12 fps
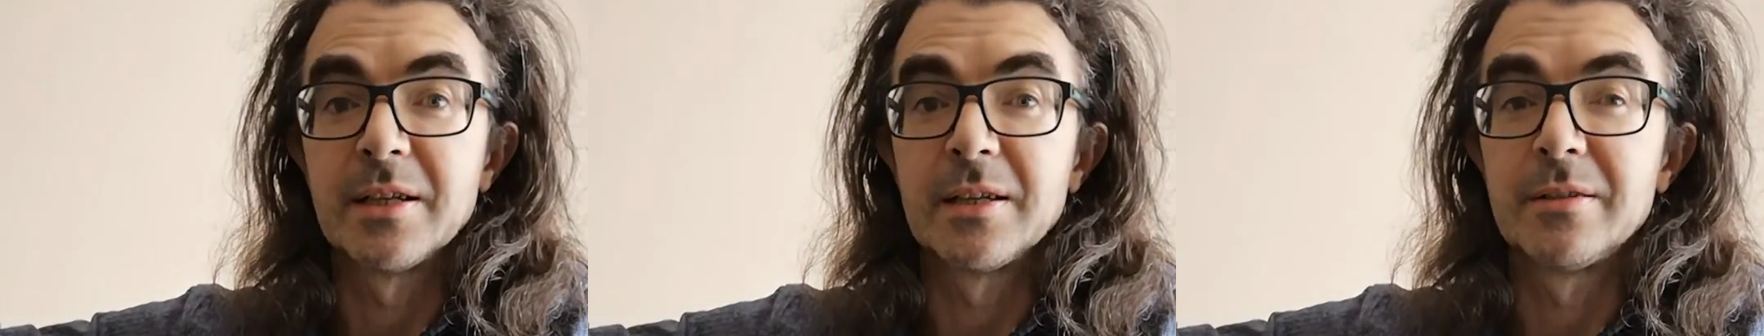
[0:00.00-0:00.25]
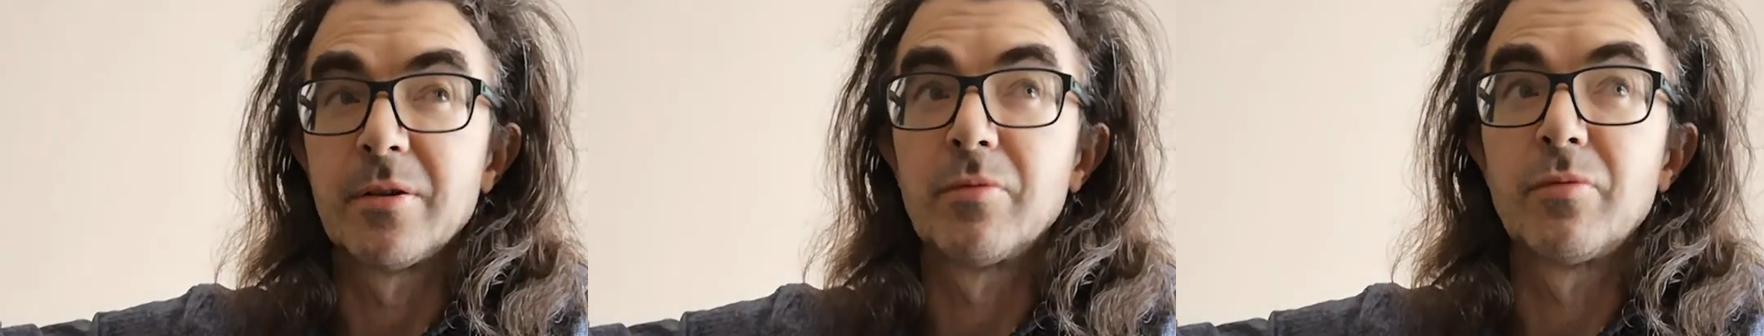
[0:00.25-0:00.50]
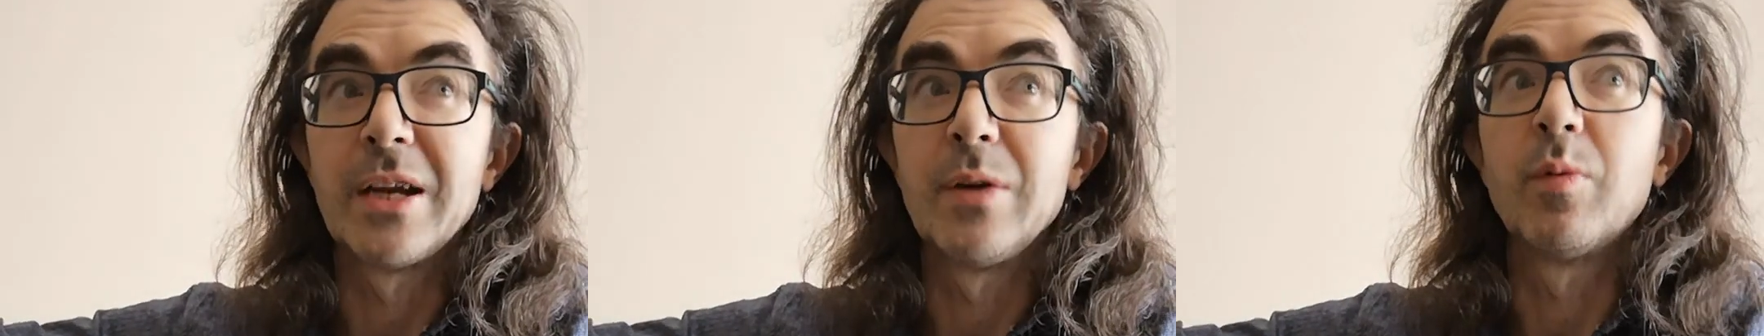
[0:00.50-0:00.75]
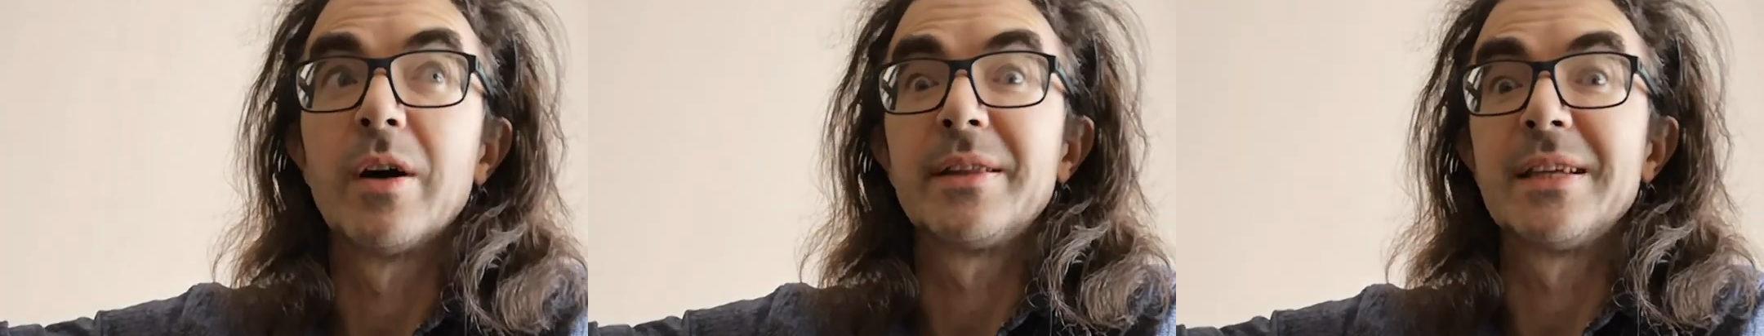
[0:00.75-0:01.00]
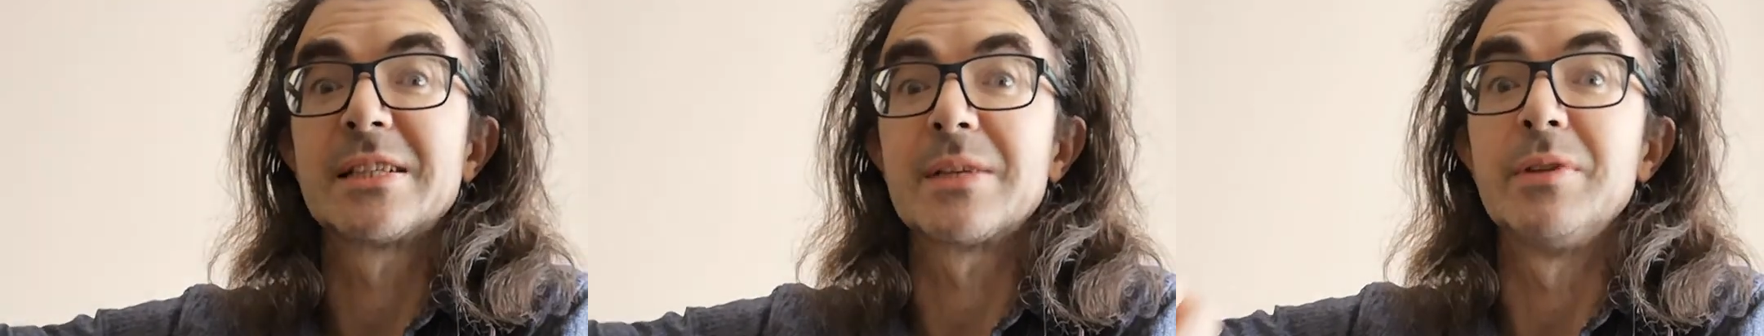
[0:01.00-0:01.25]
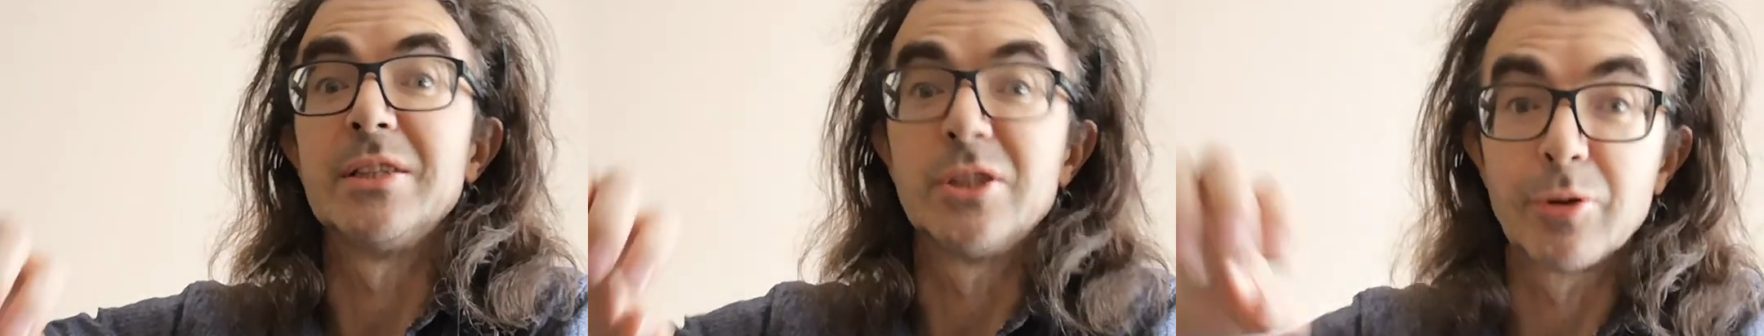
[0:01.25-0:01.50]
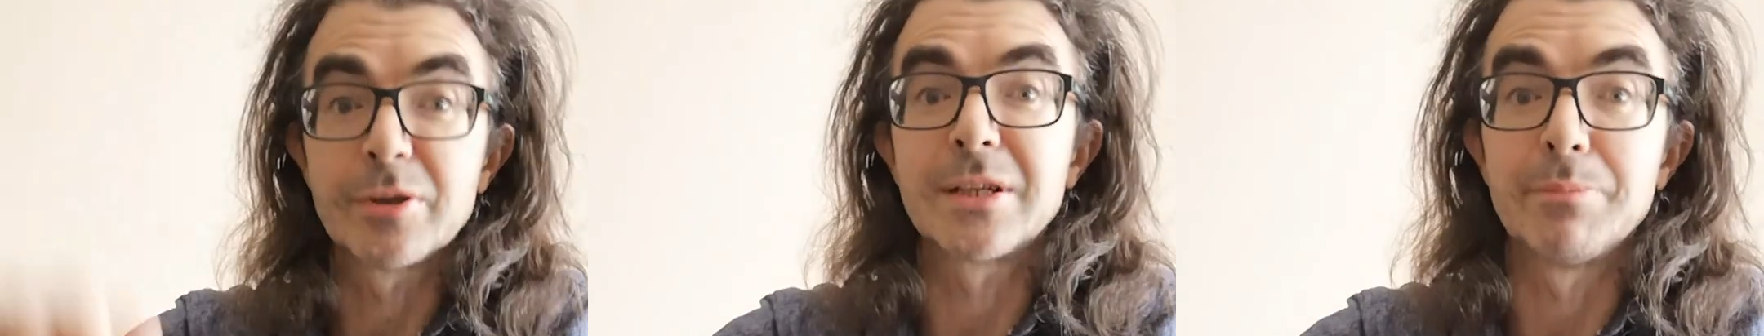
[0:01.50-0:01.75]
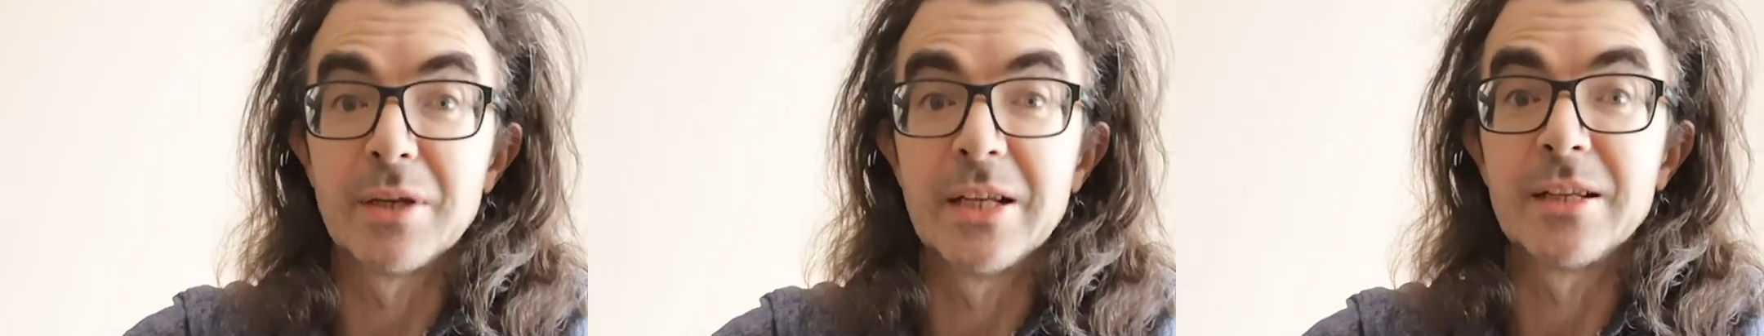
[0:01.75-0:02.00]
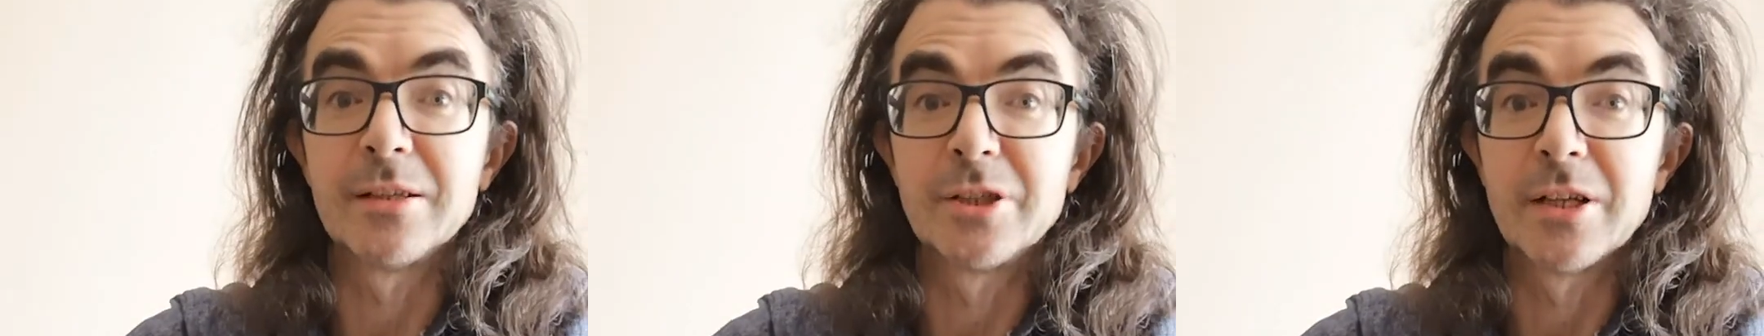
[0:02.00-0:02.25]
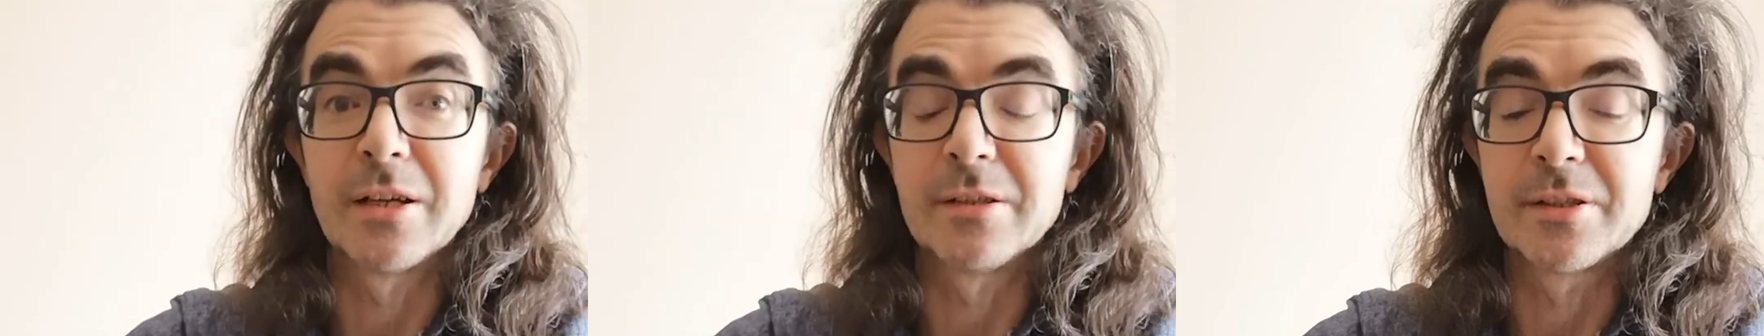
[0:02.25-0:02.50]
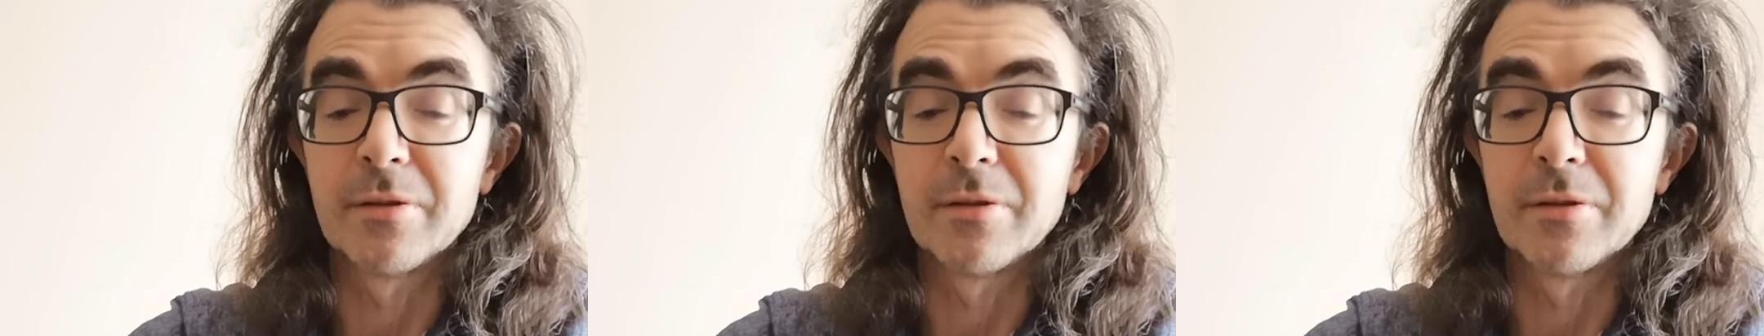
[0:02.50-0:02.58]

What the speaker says: And I don't really want this to be just a political channel.